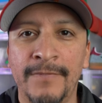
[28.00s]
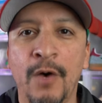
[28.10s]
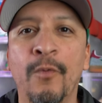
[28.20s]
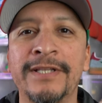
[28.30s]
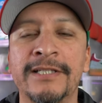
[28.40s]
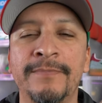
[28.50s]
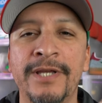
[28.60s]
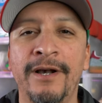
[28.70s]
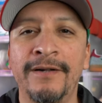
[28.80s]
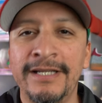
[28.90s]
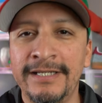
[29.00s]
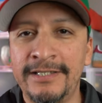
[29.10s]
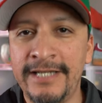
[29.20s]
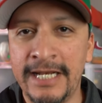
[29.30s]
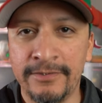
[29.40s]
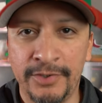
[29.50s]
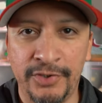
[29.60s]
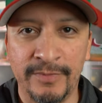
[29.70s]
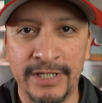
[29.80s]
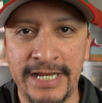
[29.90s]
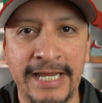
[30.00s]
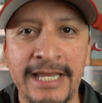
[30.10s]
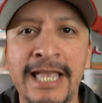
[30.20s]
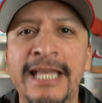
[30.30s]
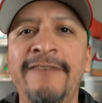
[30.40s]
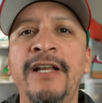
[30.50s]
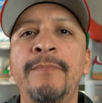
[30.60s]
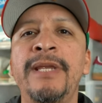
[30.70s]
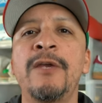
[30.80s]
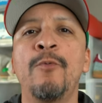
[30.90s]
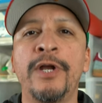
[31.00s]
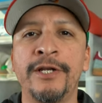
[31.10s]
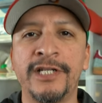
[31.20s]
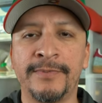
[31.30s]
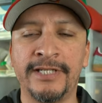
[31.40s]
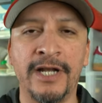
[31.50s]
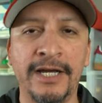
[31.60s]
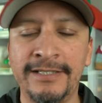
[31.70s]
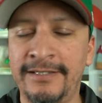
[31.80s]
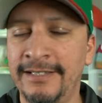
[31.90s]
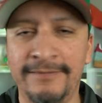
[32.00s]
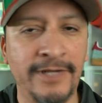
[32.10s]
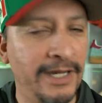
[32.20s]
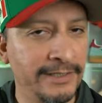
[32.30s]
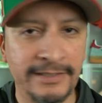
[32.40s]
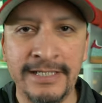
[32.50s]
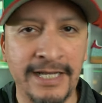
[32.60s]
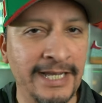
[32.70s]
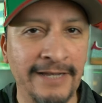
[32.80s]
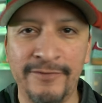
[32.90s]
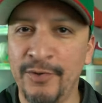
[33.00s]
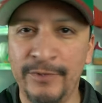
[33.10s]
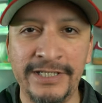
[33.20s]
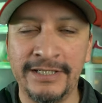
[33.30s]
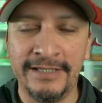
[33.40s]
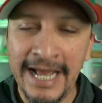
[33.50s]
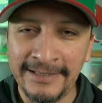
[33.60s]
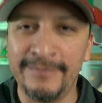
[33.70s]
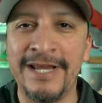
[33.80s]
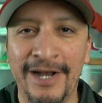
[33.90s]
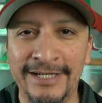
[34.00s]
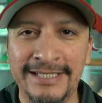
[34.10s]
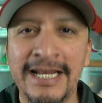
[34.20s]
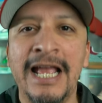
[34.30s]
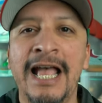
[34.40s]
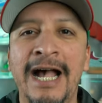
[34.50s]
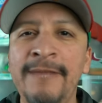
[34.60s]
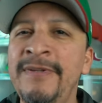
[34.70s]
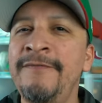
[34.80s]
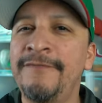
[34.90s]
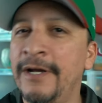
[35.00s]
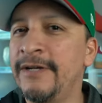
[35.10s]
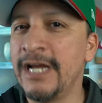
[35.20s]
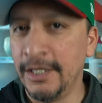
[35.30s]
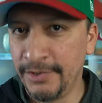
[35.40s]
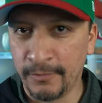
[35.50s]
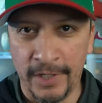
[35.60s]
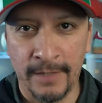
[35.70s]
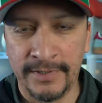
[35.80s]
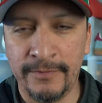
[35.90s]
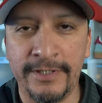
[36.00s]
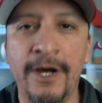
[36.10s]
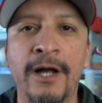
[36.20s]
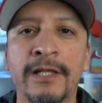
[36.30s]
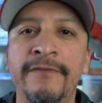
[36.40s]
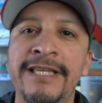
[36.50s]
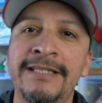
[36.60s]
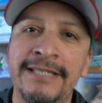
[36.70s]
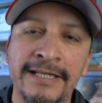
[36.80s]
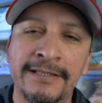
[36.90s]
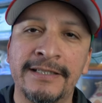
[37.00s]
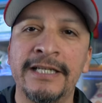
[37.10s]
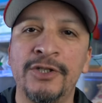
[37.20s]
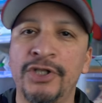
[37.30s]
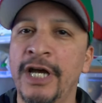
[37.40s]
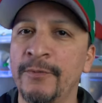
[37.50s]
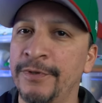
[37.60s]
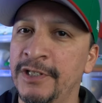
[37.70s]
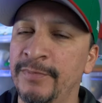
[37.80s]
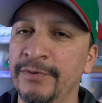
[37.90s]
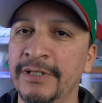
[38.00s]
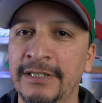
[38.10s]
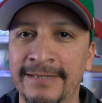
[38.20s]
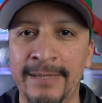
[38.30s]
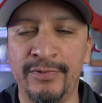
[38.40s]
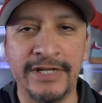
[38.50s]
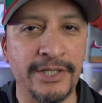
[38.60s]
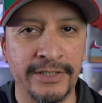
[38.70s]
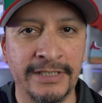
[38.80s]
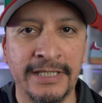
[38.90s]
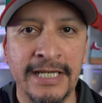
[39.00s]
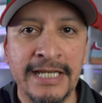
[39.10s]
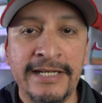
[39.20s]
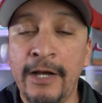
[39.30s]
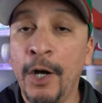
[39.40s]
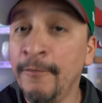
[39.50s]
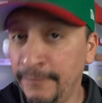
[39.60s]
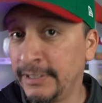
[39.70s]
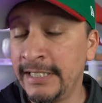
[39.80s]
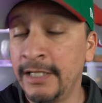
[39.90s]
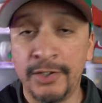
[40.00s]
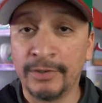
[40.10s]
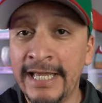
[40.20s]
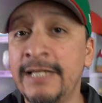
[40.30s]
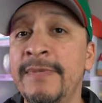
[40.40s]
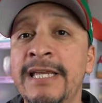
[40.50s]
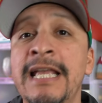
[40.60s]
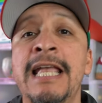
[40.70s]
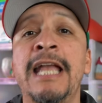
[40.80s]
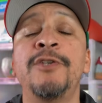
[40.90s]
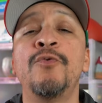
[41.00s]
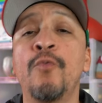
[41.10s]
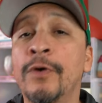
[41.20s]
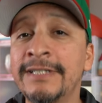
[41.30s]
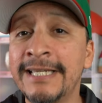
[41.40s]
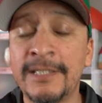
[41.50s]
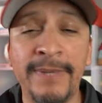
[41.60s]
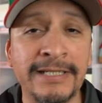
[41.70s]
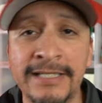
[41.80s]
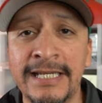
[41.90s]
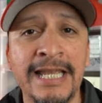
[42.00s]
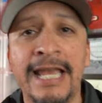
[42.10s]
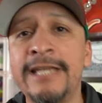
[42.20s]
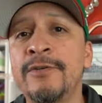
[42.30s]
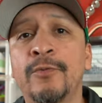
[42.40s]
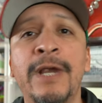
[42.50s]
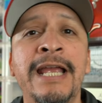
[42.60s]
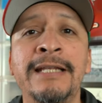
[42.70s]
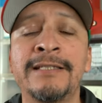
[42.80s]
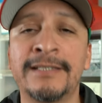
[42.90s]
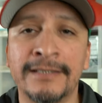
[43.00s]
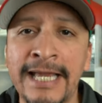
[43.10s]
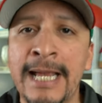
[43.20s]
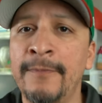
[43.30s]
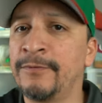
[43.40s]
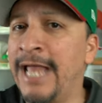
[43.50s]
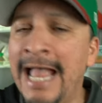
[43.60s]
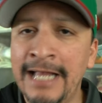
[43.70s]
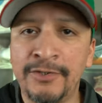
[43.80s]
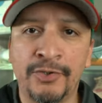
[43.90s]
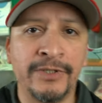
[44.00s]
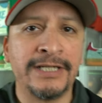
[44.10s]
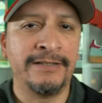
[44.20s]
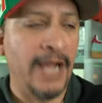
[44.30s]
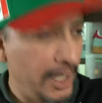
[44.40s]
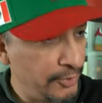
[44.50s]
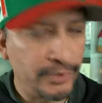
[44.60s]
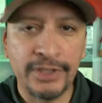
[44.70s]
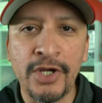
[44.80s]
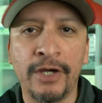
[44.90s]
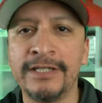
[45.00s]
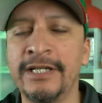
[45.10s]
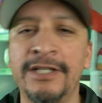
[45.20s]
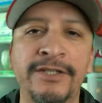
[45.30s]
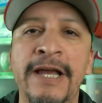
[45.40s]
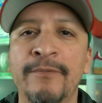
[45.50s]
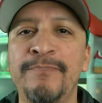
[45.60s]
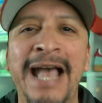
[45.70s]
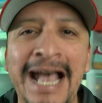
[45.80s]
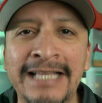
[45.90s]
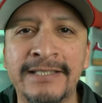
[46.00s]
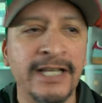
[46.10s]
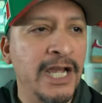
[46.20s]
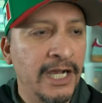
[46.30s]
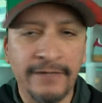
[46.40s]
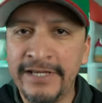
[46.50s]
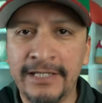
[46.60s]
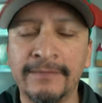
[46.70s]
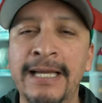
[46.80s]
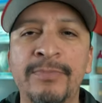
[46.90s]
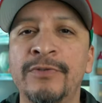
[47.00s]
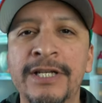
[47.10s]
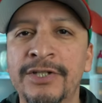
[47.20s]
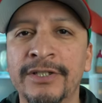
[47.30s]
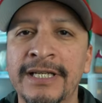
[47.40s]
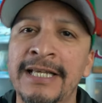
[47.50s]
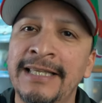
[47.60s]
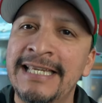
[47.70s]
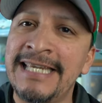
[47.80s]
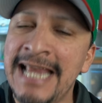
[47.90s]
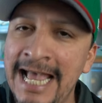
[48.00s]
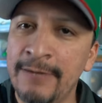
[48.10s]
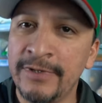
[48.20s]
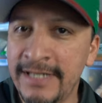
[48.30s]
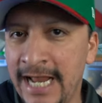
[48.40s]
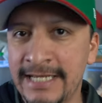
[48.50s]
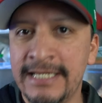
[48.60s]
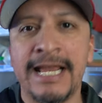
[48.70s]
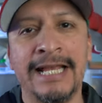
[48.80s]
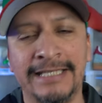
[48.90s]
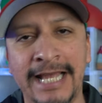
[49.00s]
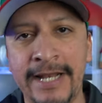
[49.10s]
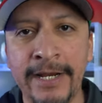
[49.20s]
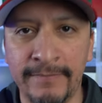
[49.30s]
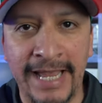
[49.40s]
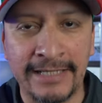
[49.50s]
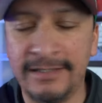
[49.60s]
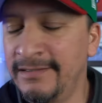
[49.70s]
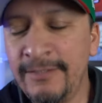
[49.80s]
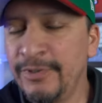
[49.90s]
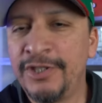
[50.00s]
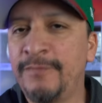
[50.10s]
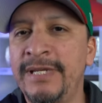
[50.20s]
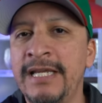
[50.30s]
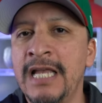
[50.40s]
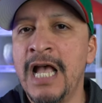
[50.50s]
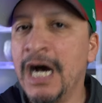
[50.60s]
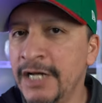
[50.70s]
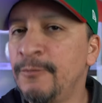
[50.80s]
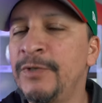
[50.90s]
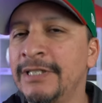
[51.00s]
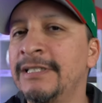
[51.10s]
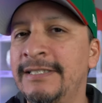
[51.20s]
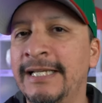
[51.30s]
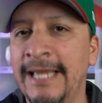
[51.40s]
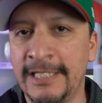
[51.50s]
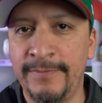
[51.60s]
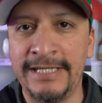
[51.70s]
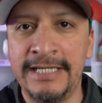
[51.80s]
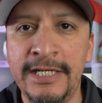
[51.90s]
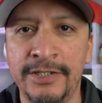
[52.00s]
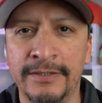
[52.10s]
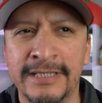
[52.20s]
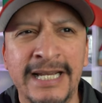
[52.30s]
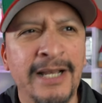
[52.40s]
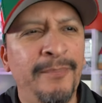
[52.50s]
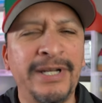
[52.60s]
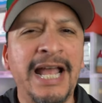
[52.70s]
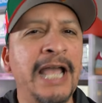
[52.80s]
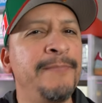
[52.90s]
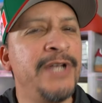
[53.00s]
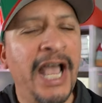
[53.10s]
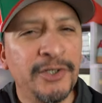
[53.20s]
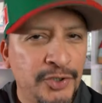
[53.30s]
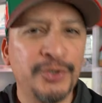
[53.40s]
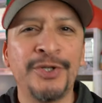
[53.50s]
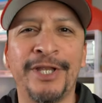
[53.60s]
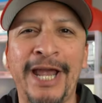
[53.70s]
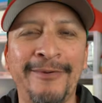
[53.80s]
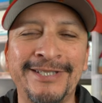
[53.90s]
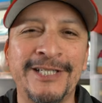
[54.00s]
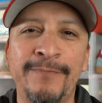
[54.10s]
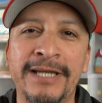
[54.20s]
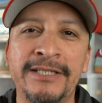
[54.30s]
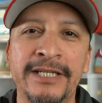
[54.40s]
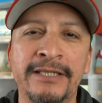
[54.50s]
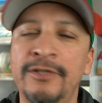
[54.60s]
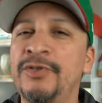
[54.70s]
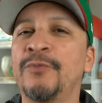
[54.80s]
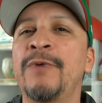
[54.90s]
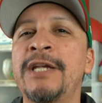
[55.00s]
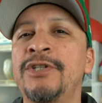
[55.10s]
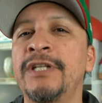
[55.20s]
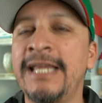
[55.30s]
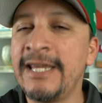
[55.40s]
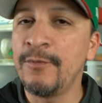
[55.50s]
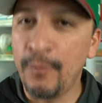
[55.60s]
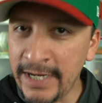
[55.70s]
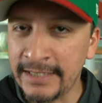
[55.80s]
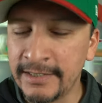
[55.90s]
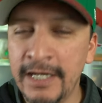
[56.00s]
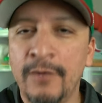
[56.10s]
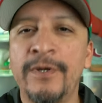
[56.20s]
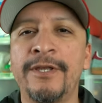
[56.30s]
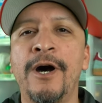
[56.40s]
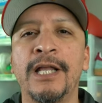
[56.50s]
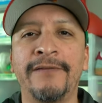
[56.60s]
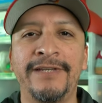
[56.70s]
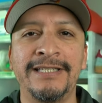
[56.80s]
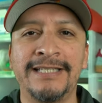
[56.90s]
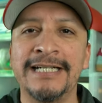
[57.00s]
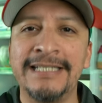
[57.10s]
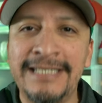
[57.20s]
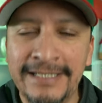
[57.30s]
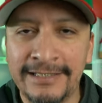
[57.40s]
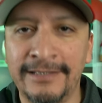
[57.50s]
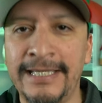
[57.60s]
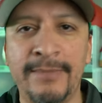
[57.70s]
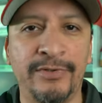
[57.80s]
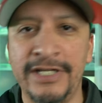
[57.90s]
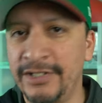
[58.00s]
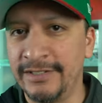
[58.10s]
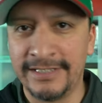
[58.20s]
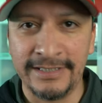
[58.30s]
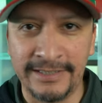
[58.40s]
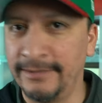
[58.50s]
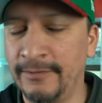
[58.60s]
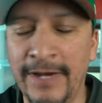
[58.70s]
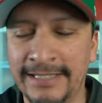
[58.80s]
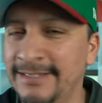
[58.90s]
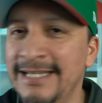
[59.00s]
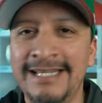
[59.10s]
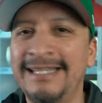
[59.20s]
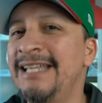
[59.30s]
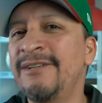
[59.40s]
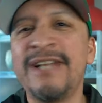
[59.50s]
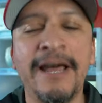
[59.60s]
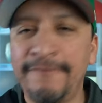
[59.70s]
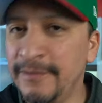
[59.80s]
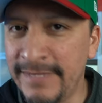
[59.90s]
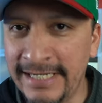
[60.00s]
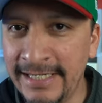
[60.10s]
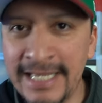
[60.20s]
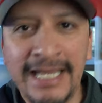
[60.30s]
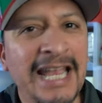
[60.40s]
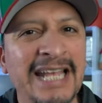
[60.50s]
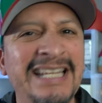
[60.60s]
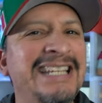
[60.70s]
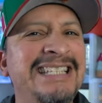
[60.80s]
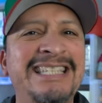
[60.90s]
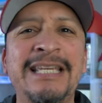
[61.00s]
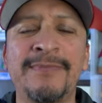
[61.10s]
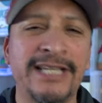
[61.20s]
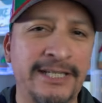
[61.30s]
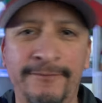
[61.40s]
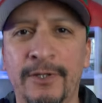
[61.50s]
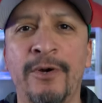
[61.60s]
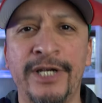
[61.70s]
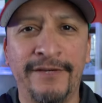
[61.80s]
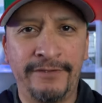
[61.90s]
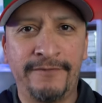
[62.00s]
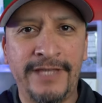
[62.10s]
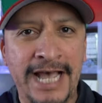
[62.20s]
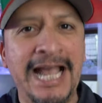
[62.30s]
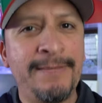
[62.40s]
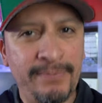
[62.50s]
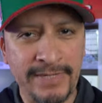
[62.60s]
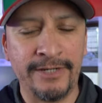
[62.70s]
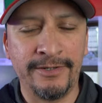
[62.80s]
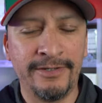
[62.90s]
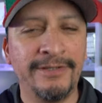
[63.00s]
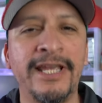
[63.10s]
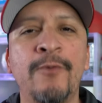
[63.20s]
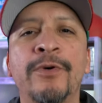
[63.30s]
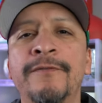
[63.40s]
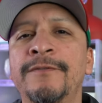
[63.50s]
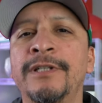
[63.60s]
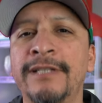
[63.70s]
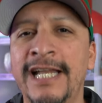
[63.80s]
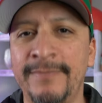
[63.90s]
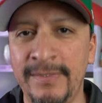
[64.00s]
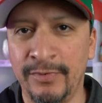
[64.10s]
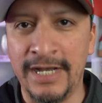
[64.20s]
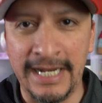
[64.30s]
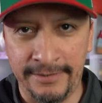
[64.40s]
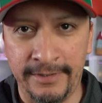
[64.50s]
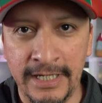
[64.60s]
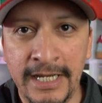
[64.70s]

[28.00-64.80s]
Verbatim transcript: What's up, y'all? It's Daniel Le And if I'm being 100% honest, and honestly, I have no reason not to be honest, I've been very underwhelmed with all of the Adidas and Sean Wotherspoon collaborations. Now, hopefully, you're like me and you weren't expecting a grand slam, hat trick, 100 yard touchdown pass of a collaboration like he had with Nike and that Air Max. That would just be unrealistic expectations. But I'm not sure that I was expecting the direction he went with all of his Adidas collaborations and silhouettes. Eh, they're not for me, and it seems like if we're going off of the hype meter, they weren't for a lot of people either.